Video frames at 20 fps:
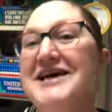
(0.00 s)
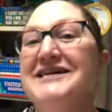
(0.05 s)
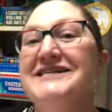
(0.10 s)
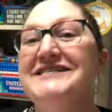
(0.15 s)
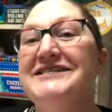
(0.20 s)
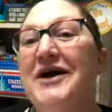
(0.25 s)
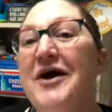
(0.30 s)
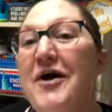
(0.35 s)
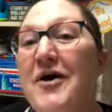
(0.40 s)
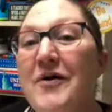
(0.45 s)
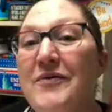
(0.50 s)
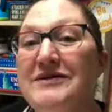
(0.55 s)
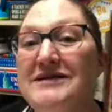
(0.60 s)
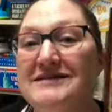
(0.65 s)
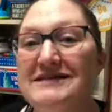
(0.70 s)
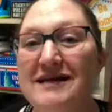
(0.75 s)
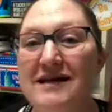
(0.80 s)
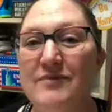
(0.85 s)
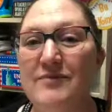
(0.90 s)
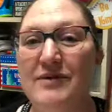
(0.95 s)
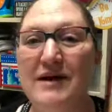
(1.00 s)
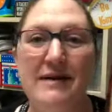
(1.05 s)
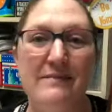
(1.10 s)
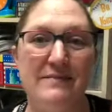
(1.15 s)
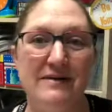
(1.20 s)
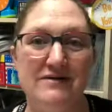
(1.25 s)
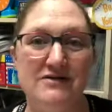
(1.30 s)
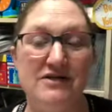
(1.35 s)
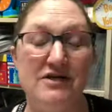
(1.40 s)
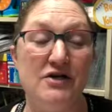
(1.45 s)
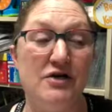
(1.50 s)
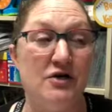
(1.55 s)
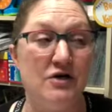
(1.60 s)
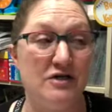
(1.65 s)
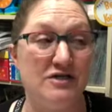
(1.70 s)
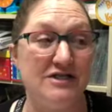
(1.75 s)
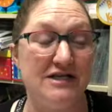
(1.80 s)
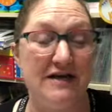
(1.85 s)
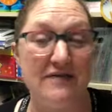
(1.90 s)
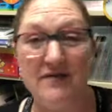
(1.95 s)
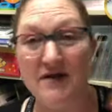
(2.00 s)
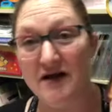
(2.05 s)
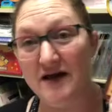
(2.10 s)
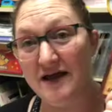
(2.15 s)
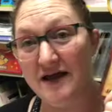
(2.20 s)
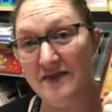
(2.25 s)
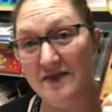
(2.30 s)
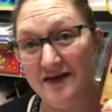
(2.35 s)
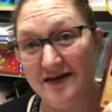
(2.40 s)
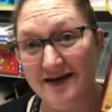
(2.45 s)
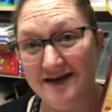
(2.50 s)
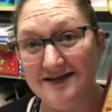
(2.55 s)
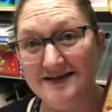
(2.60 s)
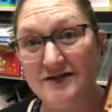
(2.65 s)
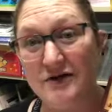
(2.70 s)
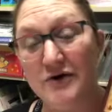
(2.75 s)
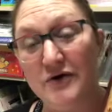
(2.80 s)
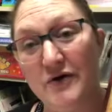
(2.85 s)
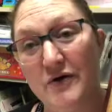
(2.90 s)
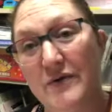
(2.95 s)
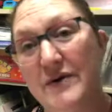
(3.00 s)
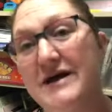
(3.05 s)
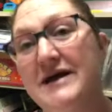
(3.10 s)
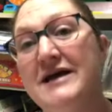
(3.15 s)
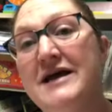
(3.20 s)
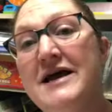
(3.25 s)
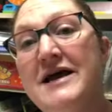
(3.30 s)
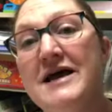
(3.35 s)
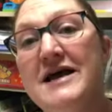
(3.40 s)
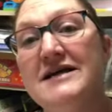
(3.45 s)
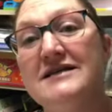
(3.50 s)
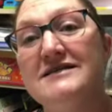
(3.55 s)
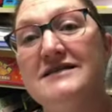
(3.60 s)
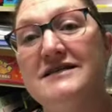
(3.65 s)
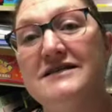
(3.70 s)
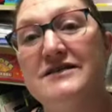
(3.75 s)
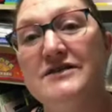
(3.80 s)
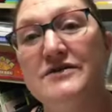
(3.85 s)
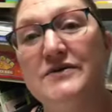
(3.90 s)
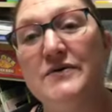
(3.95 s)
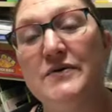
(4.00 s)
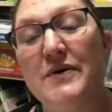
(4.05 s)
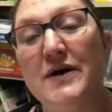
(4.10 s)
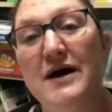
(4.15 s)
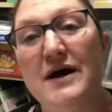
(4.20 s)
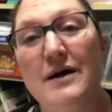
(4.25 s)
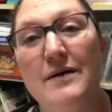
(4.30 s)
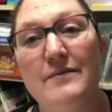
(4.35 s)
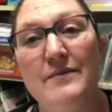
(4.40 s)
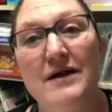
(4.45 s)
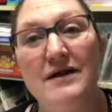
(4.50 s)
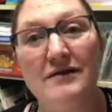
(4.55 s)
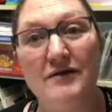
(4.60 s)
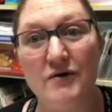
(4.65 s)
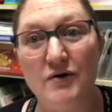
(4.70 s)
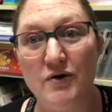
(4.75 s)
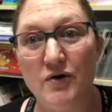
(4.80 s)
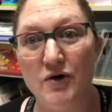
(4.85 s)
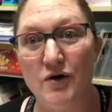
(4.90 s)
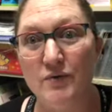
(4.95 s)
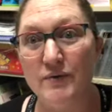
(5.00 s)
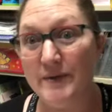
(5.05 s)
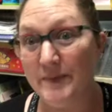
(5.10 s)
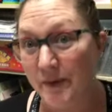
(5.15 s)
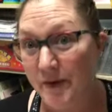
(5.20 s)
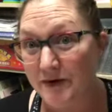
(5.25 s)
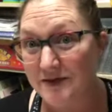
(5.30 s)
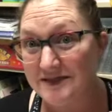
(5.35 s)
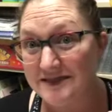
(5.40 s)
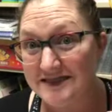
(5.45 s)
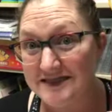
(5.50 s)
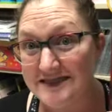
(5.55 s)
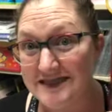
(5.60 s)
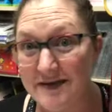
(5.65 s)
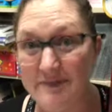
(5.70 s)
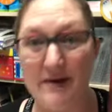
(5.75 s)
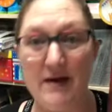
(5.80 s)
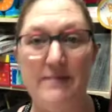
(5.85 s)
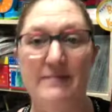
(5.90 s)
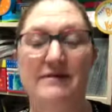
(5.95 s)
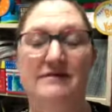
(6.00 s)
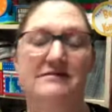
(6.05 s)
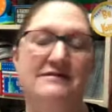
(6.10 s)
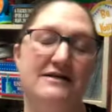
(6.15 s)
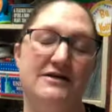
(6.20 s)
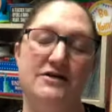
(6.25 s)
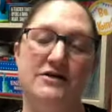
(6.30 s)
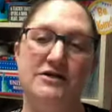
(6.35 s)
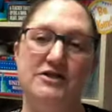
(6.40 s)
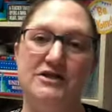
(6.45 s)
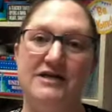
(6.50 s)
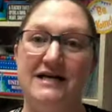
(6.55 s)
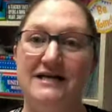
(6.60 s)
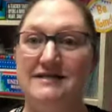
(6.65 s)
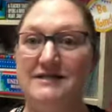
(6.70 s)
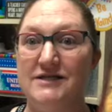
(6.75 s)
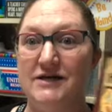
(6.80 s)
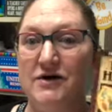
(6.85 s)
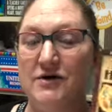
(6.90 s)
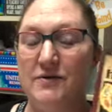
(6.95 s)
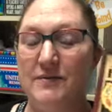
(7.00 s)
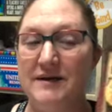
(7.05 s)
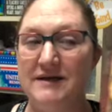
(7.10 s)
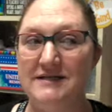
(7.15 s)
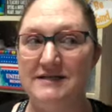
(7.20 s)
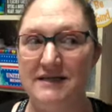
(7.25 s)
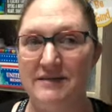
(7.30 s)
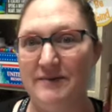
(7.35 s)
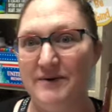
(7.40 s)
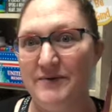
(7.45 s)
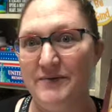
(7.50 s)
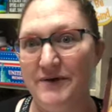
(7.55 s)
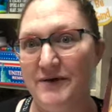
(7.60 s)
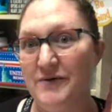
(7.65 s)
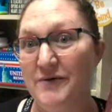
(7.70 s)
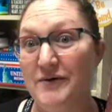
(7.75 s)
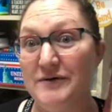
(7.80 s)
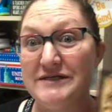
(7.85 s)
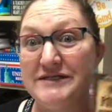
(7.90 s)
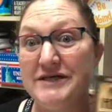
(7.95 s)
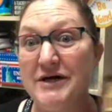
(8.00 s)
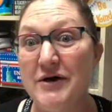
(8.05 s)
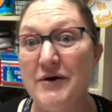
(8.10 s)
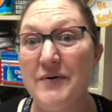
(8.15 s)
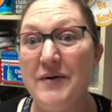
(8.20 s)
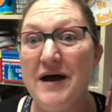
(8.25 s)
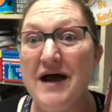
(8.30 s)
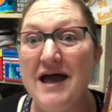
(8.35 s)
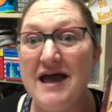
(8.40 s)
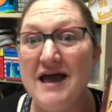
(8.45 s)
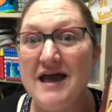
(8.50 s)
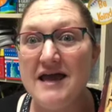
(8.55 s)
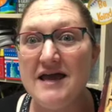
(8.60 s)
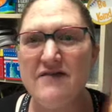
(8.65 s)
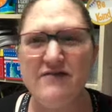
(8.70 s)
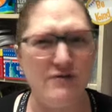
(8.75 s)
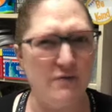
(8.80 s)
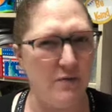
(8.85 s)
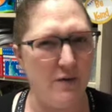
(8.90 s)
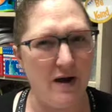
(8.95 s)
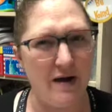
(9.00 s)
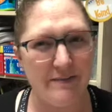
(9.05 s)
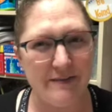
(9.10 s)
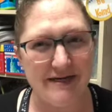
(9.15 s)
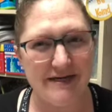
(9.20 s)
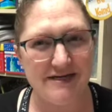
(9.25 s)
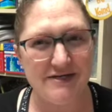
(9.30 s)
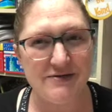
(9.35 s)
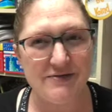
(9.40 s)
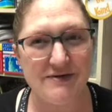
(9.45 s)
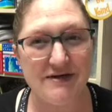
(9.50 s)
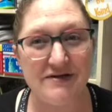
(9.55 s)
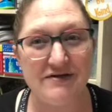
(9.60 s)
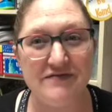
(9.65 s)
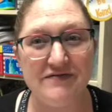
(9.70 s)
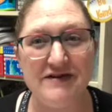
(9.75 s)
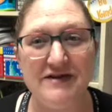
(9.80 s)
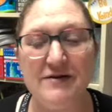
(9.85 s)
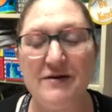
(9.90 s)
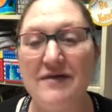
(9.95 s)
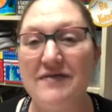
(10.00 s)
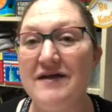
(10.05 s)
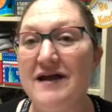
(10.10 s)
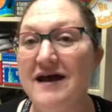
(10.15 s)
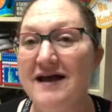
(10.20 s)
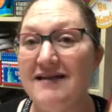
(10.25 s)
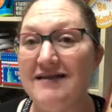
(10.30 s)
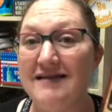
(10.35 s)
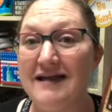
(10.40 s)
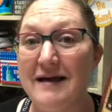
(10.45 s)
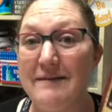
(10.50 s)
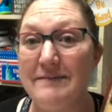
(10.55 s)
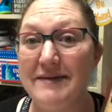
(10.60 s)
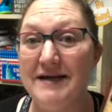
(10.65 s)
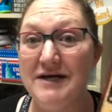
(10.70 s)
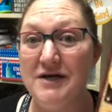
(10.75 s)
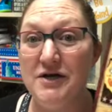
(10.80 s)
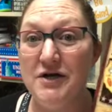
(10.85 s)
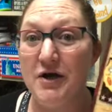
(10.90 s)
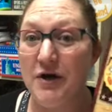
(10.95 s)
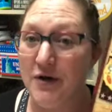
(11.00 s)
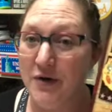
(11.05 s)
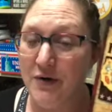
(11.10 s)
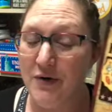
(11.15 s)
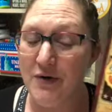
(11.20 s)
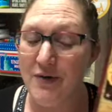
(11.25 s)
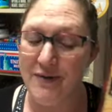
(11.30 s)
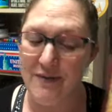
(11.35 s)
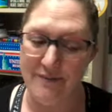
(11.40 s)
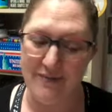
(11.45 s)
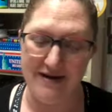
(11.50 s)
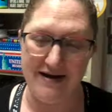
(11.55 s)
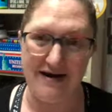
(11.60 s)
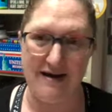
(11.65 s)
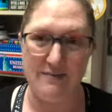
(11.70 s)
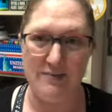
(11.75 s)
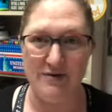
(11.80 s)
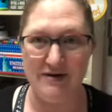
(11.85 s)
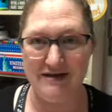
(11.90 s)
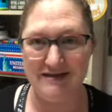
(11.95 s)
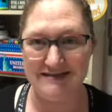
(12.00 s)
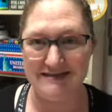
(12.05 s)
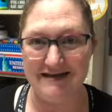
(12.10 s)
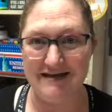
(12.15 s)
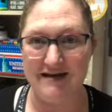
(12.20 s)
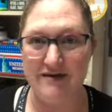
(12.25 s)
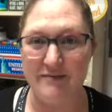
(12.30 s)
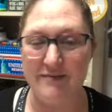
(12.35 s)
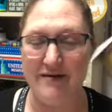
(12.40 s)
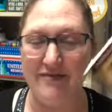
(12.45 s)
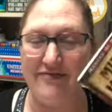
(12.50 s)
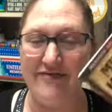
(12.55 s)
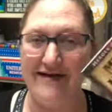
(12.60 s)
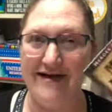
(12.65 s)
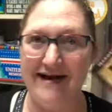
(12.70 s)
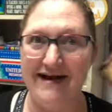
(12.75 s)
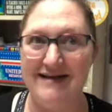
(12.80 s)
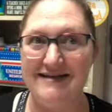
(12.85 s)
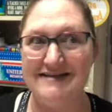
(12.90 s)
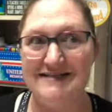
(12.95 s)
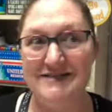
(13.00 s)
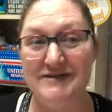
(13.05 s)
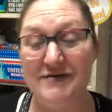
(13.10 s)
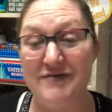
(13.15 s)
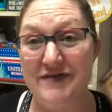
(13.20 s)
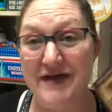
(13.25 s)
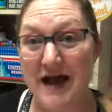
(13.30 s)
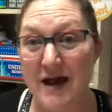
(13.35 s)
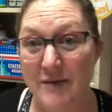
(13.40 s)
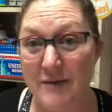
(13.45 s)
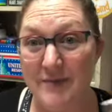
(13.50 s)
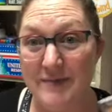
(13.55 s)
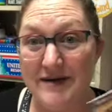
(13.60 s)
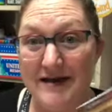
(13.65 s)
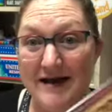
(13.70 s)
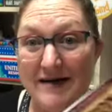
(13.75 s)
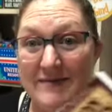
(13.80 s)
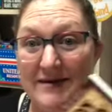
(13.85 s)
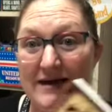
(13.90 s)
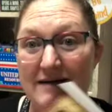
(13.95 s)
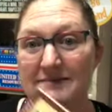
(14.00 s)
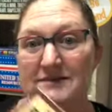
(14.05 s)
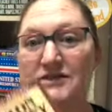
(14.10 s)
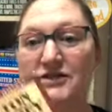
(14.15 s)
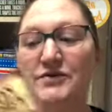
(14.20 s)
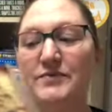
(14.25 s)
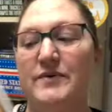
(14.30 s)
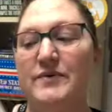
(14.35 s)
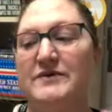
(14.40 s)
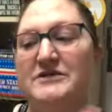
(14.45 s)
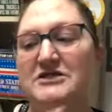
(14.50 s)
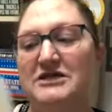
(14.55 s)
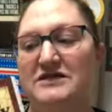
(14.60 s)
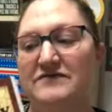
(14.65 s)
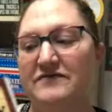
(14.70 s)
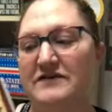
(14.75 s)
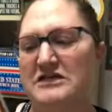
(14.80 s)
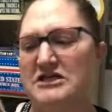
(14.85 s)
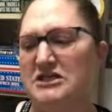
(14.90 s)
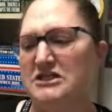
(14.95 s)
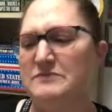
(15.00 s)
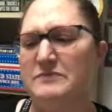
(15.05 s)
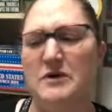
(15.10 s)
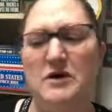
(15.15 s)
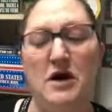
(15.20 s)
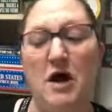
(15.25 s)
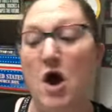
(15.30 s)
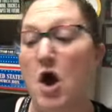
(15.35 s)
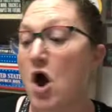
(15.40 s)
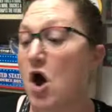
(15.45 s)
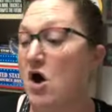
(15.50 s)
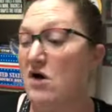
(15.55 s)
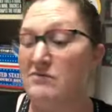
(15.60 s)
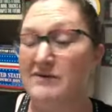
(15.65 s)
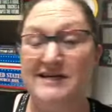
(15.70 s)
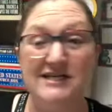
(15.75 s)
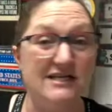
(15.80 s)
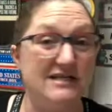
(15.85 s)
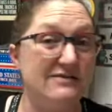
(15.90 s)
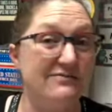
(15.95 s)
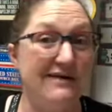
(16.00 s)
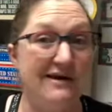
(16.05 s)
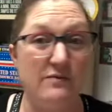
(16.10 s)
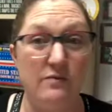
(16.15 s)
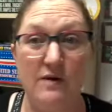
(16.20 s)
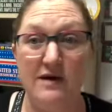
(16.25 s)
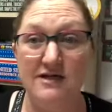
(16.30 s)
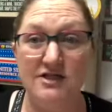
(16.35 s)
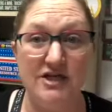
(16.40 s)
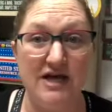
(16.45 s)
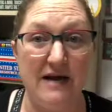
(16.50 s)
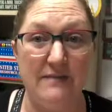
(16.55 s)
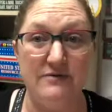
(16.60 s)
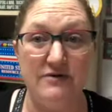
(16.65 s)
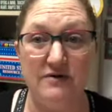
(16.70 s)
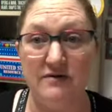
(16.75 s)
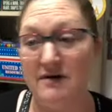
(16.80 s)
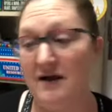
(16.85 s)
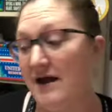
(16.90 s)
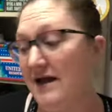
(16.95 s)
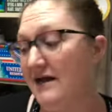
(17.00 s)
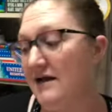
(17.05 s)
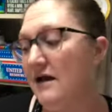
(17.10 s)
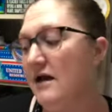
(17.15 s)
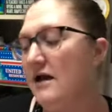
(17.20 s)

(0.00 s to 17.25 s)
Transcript: So to celebrate Milton Hershey and, and the kids are going to do um, little reports about Milton Hershey and so it's going to be really cool. So if you want me to do another video on that, let me know, but I'm pretty excited about that. So that will be coming up too, but we just finished this book we just read one chapter a night.